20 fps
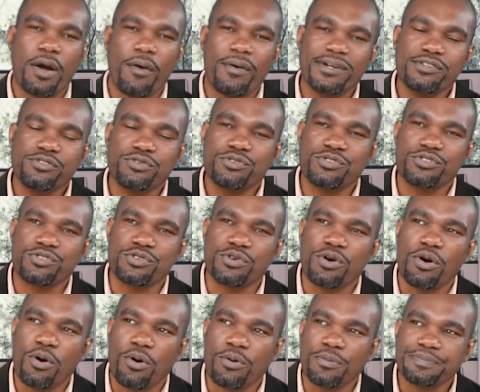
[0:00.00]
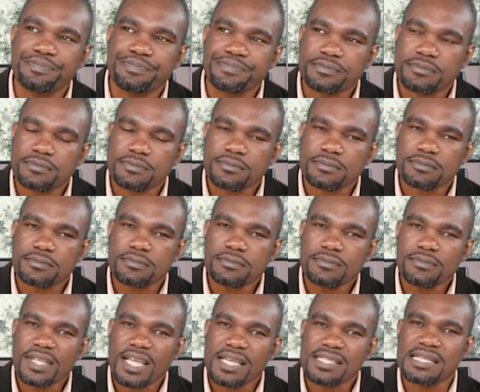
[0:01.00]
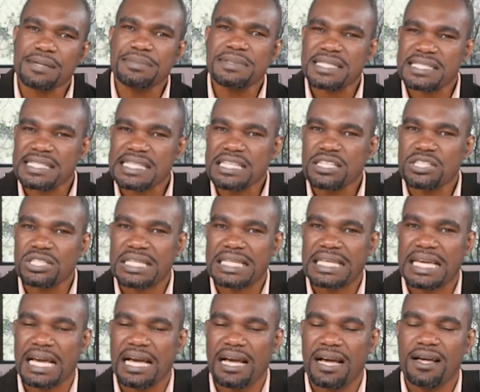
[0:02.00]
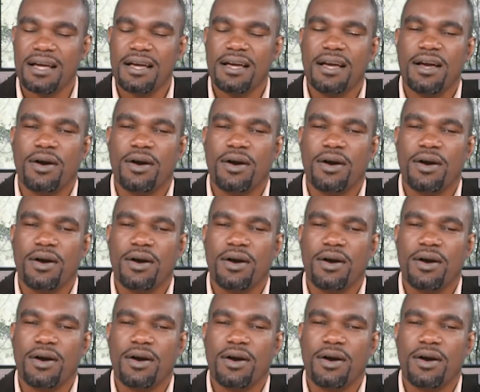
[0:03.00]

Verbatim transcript: I want to draw some distinction here.